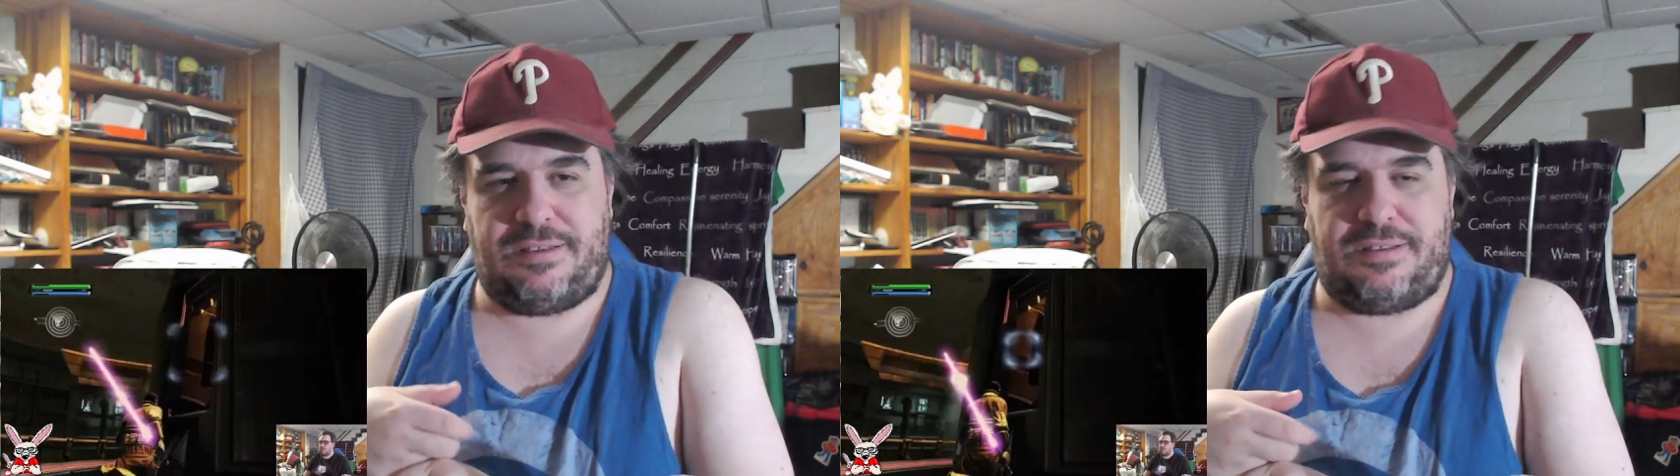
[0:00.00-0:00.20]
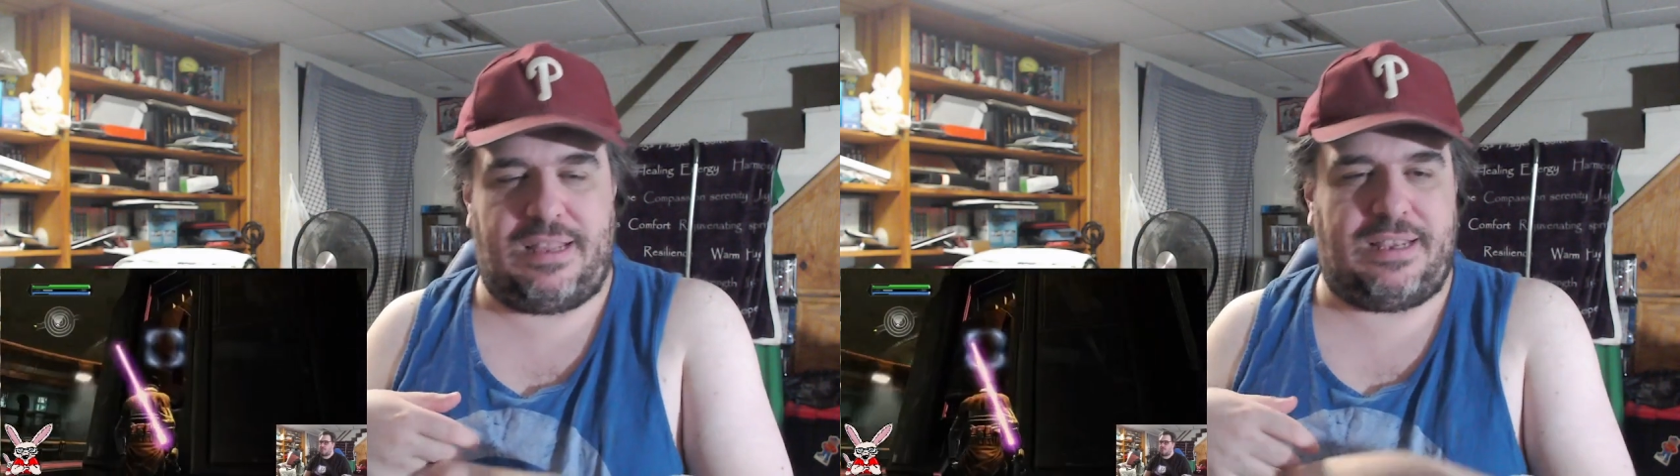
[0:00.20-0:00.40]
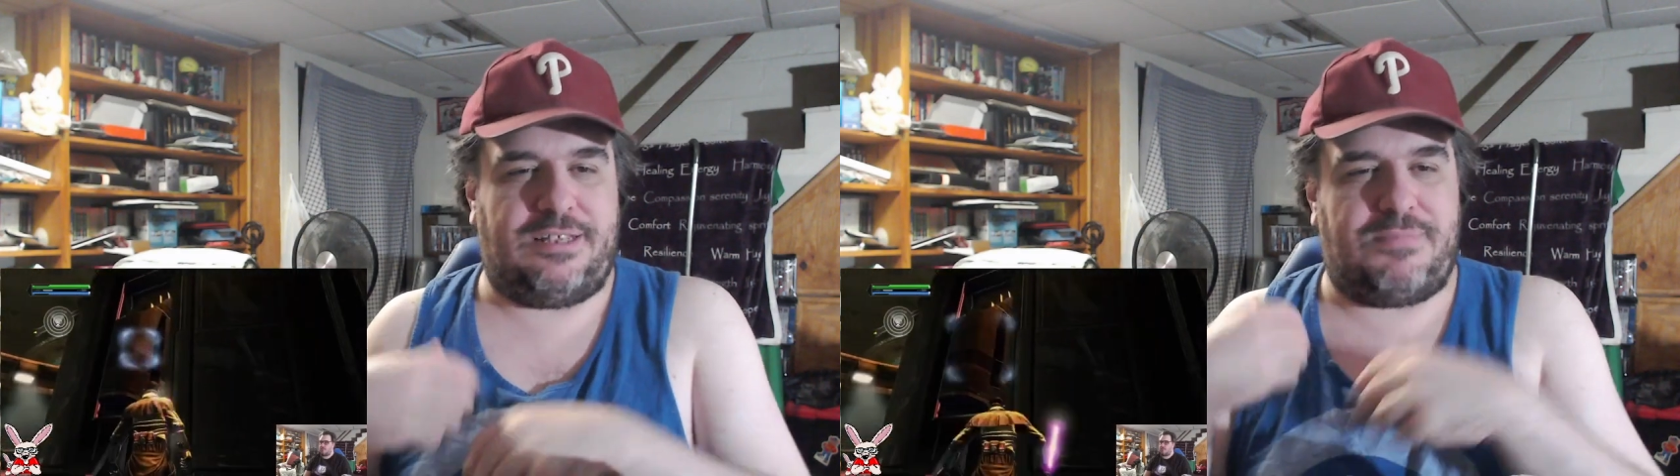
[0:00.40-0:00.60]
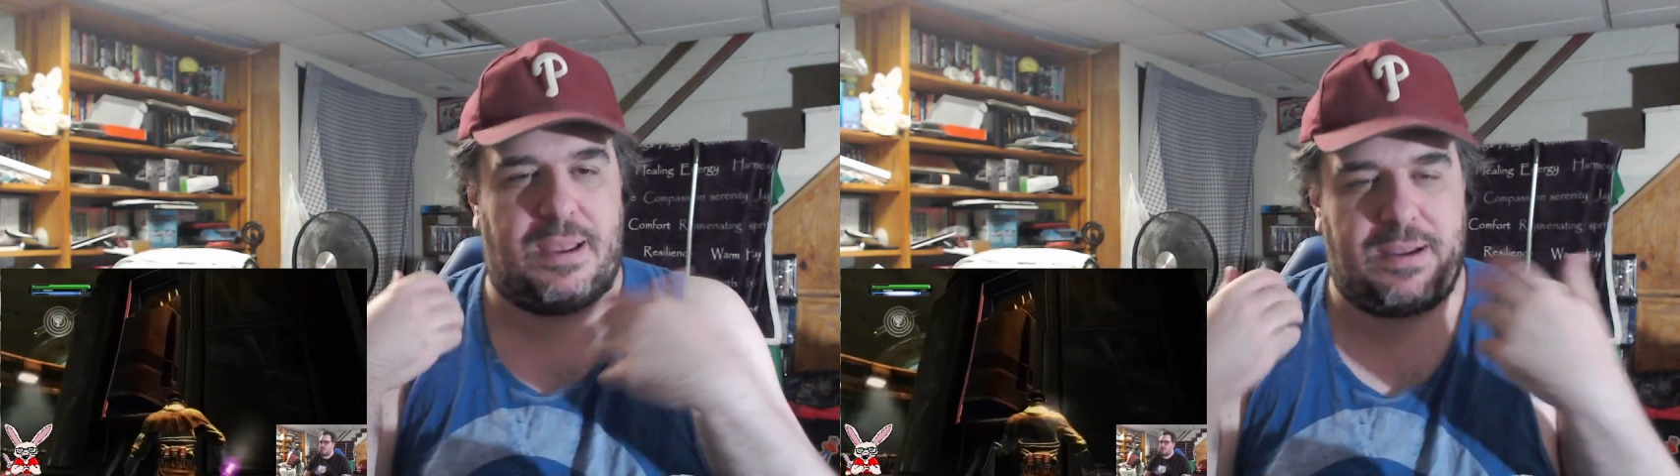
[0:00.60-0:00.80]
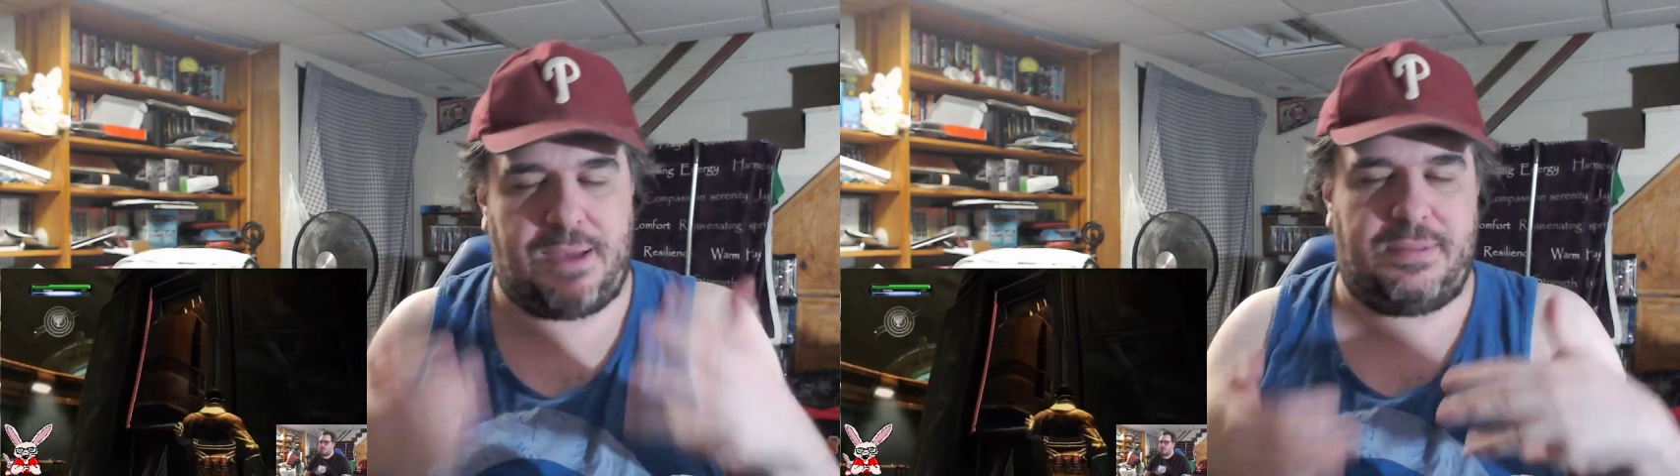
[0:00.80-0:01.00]
it's
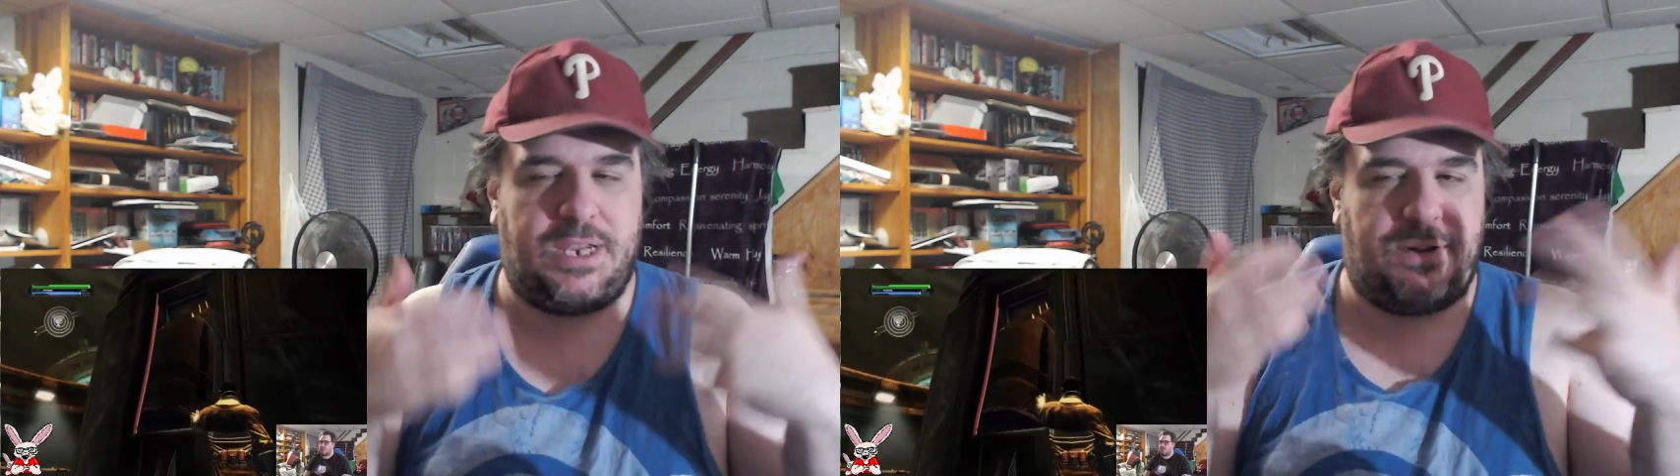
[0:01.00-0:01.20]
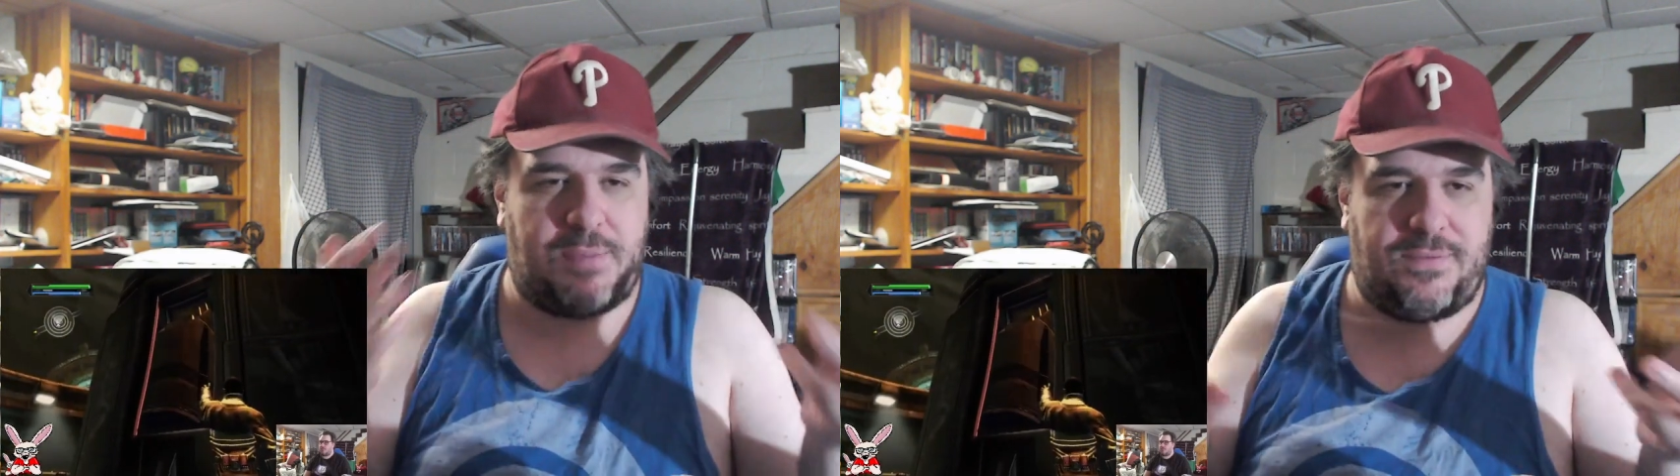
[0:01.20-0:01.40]
my commentary,